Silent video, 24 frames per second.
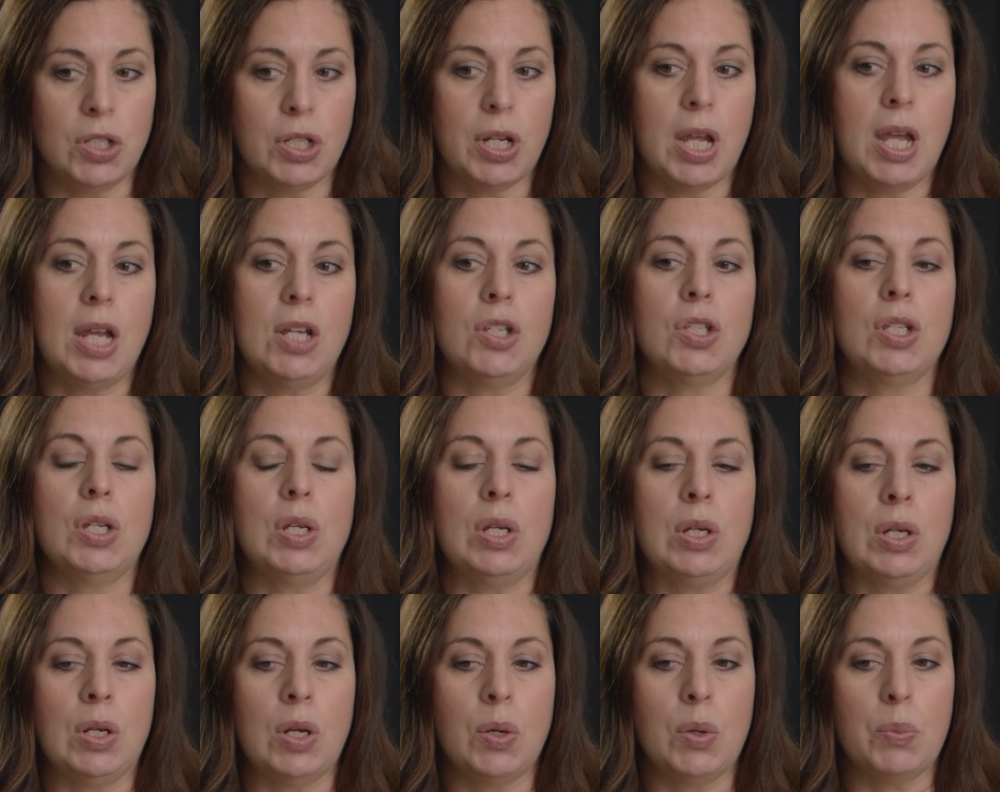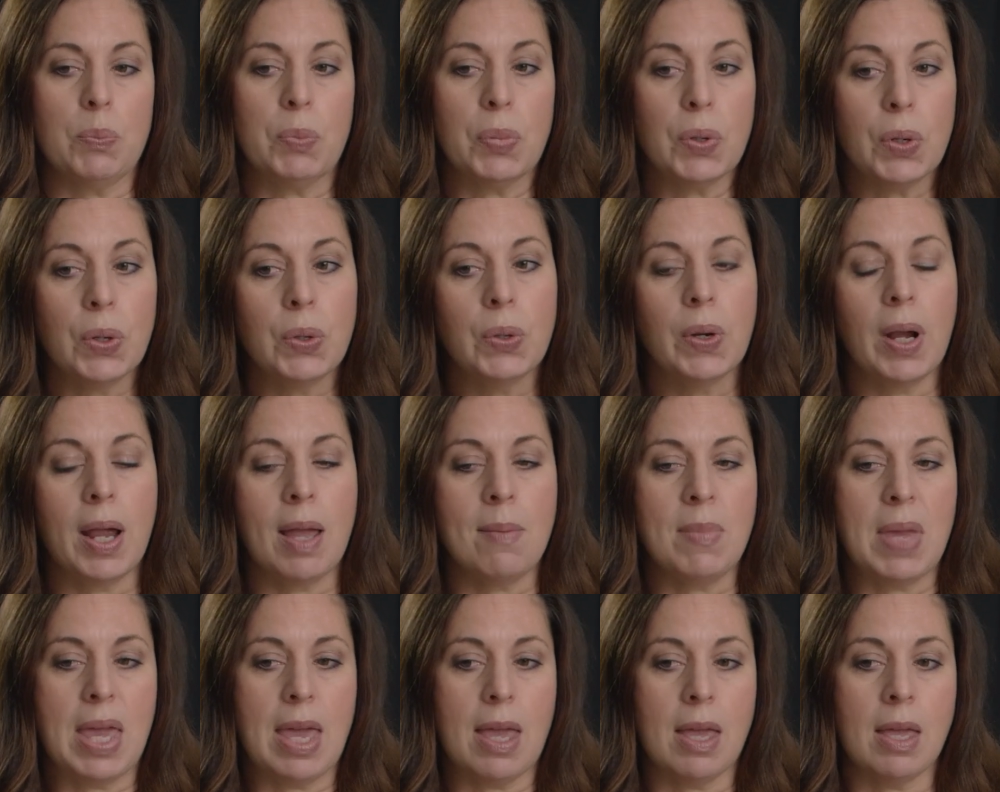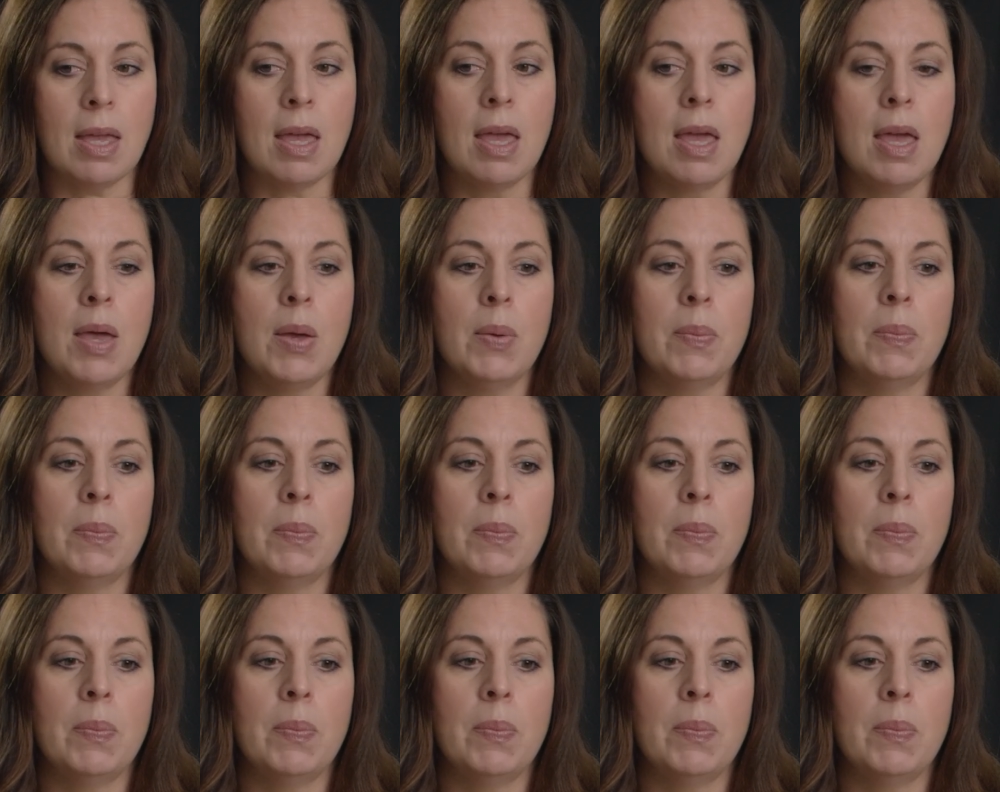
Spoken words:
education programming.